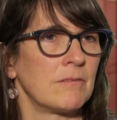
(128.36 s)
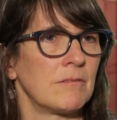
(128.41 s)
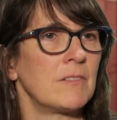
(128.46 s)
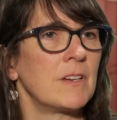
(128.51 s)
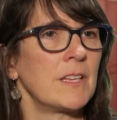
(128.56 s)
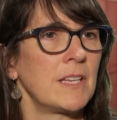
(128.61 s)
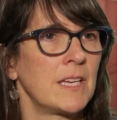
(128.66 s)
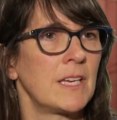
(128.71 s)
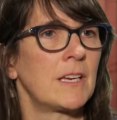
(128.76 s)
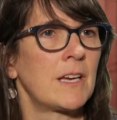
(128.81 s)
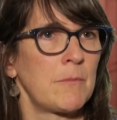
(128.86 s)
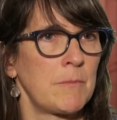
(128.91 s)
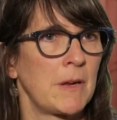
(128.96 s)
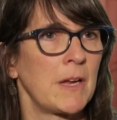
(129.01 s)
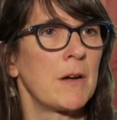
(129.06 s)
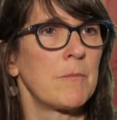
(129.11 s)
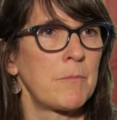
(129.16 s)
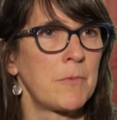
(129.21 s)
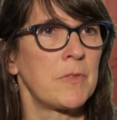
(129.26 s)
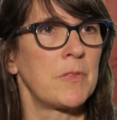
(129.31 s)
really
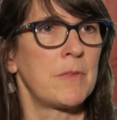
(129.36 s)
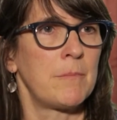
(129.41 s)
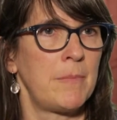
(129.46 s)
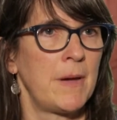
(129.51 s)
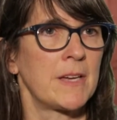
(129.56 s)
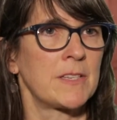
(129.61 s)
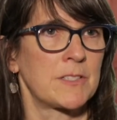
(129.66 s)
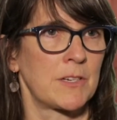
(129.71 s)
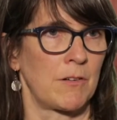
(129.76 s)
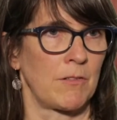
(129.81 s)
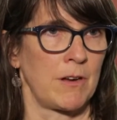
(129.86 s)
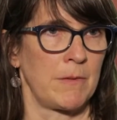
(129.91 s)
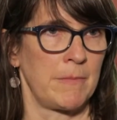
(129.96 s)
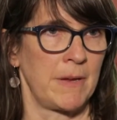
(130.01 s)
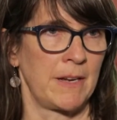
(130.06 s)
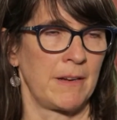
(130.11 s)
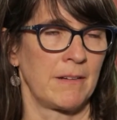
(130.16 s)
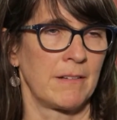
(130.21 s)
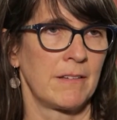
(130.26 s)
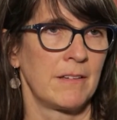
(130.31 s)
coming up with the best
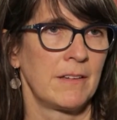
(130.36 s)
agreement.